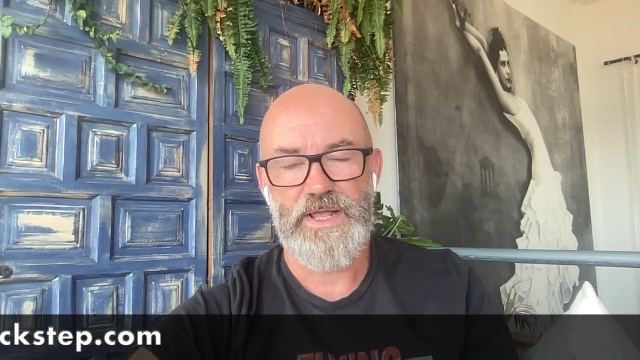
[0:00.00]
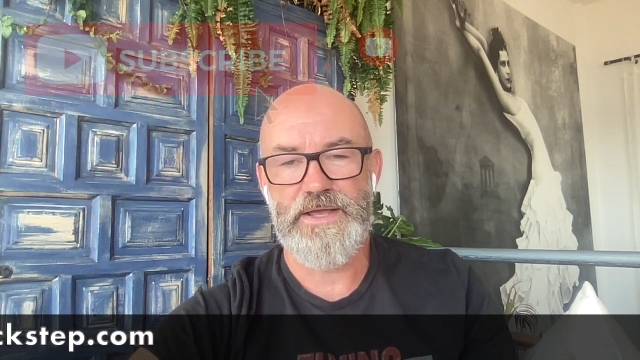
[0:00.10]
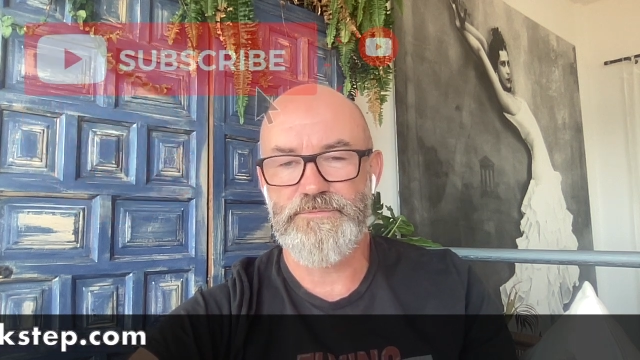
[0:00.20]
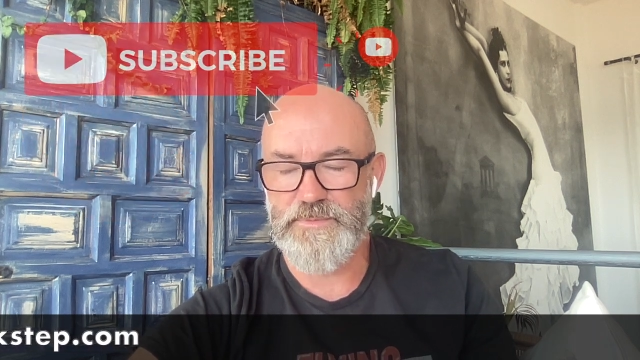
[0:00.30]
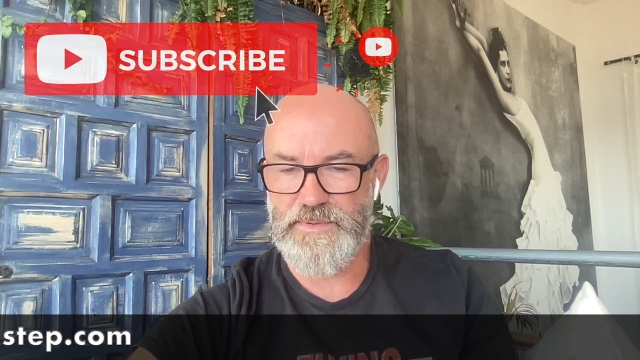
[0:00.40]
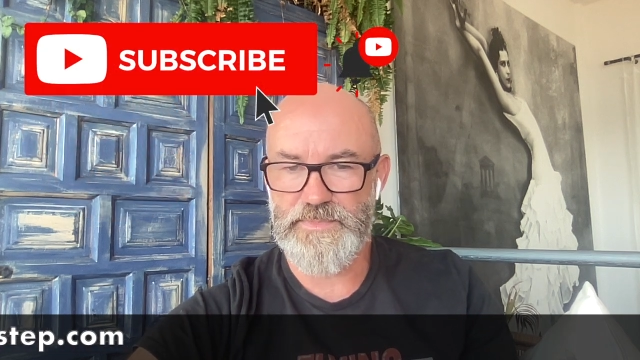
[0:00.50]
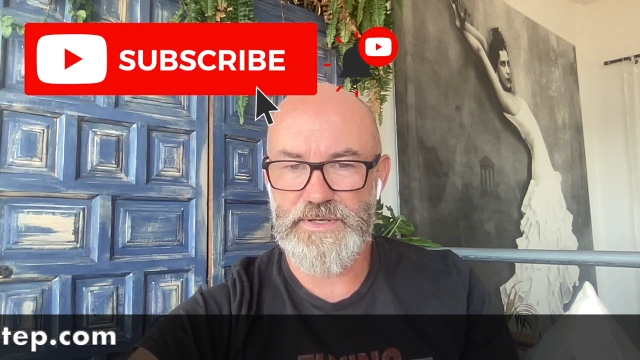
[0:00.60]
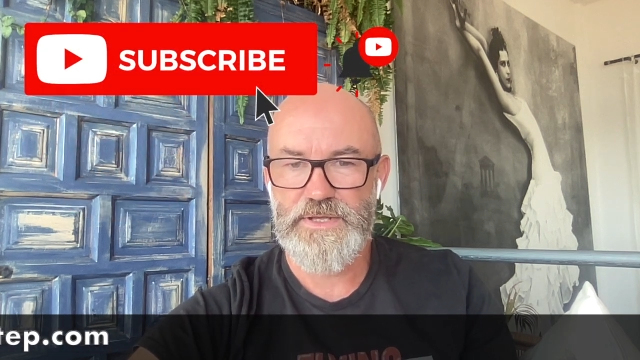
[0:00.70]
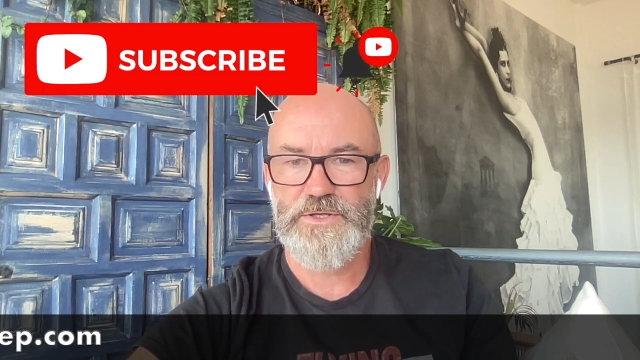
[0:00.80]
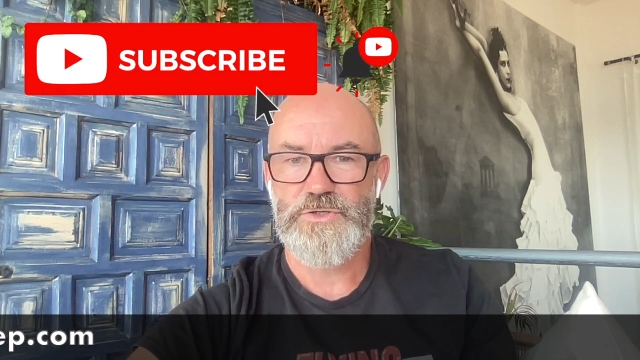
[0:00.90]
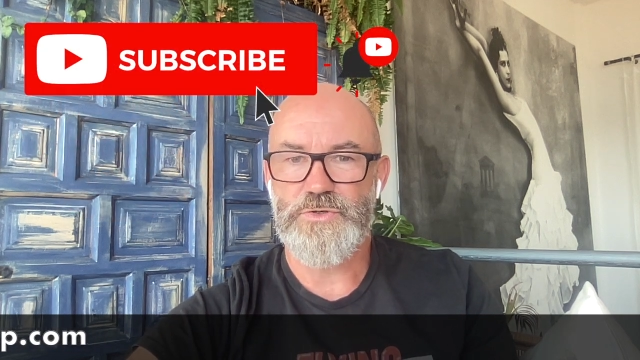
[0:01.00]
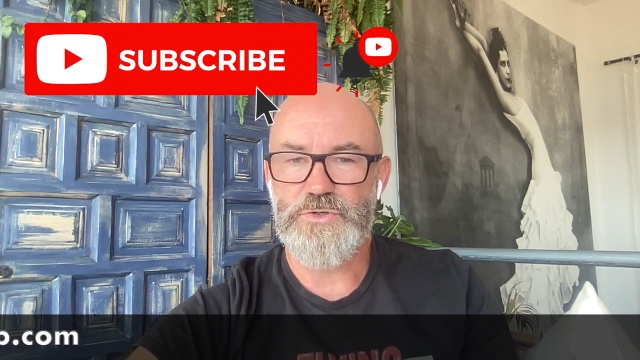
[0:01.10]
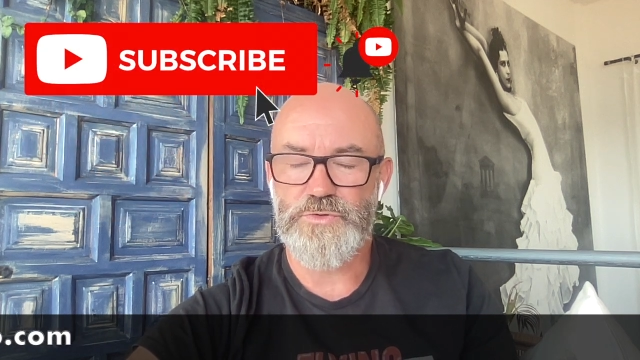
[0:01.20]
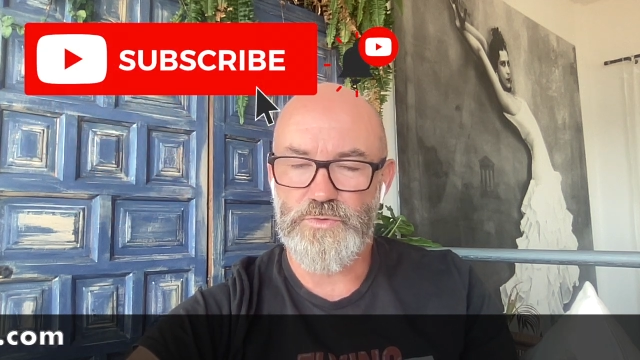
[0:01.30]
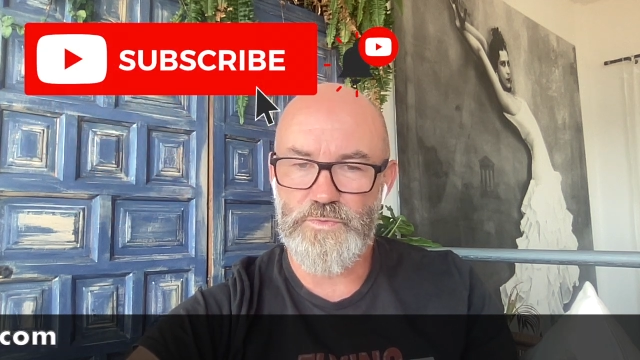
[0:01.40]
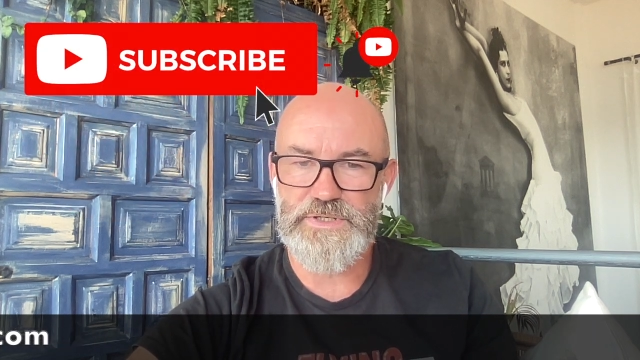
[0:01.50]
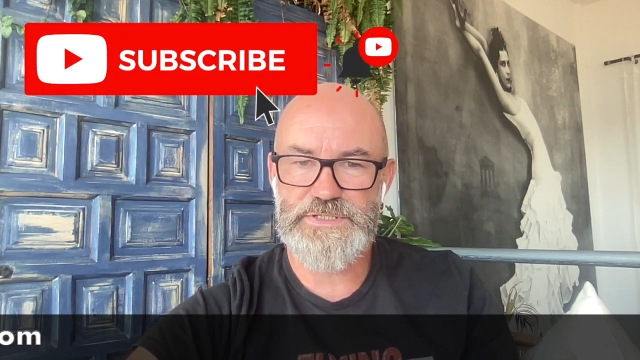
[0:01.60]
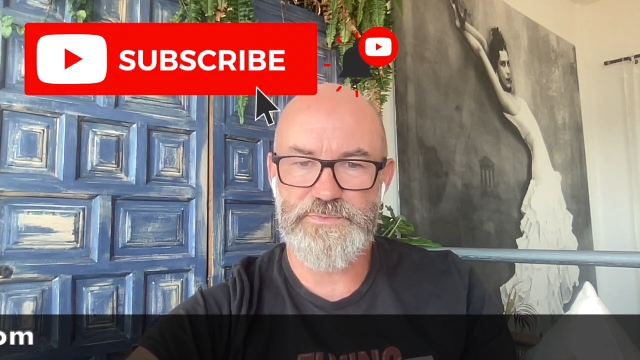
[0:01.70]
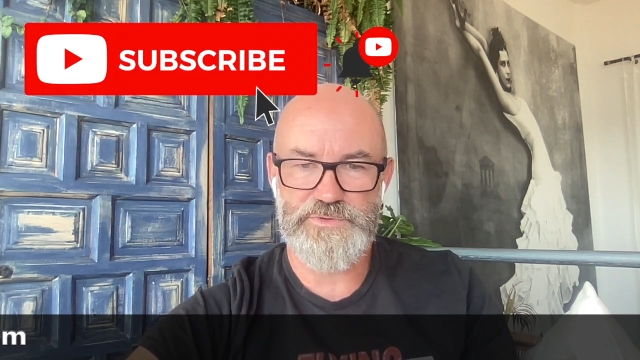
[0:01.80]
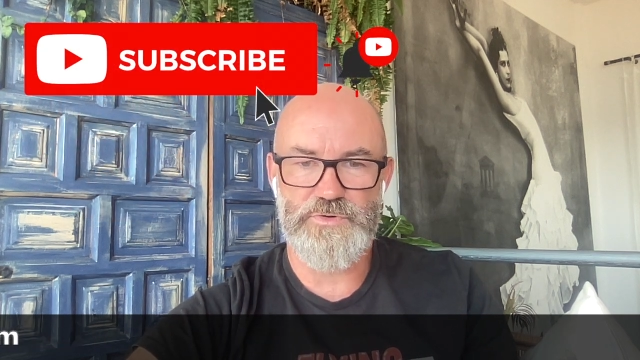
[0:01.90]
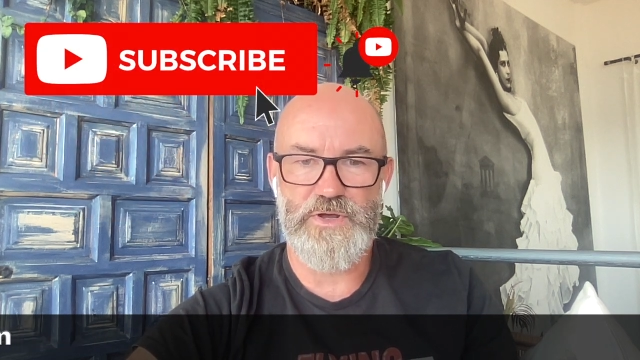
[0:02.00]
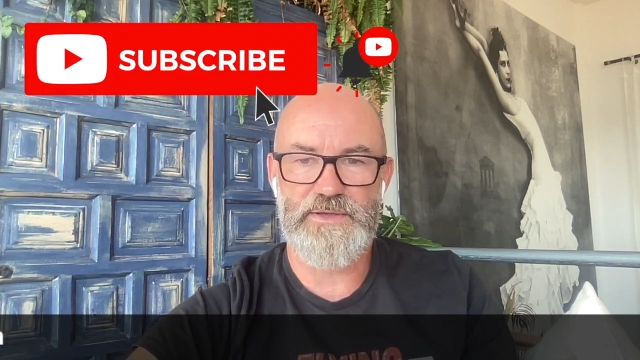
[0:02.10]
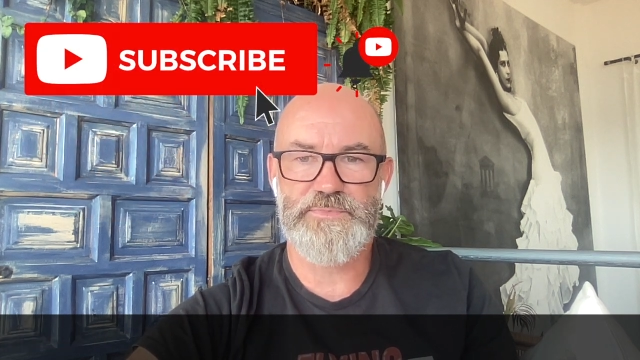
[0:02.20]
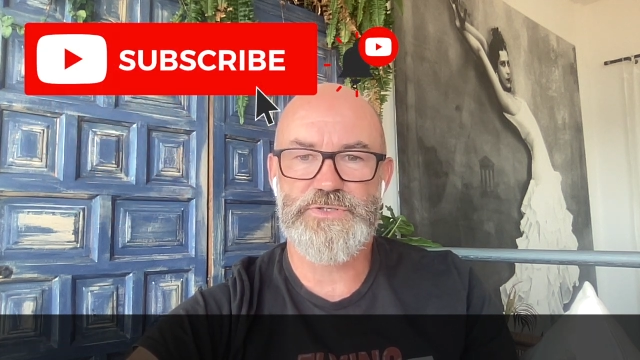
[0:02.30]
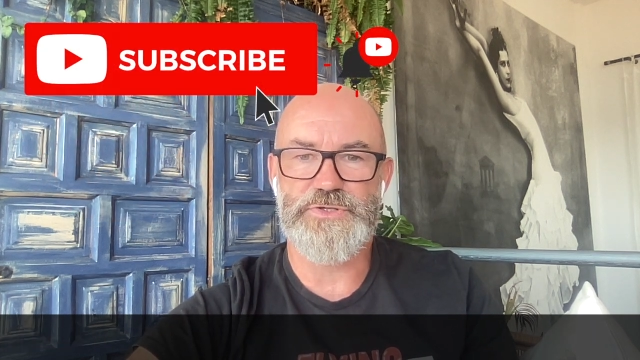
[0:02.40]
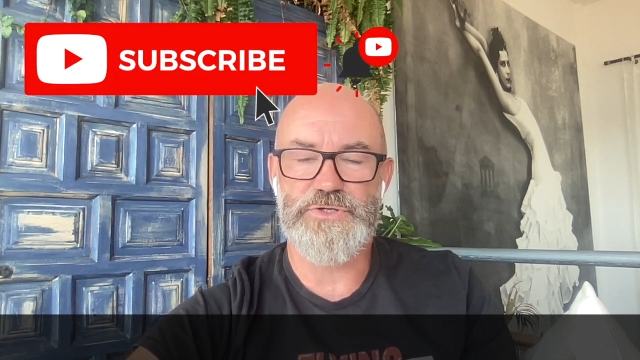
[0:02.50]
And remember, you can always subscribe to the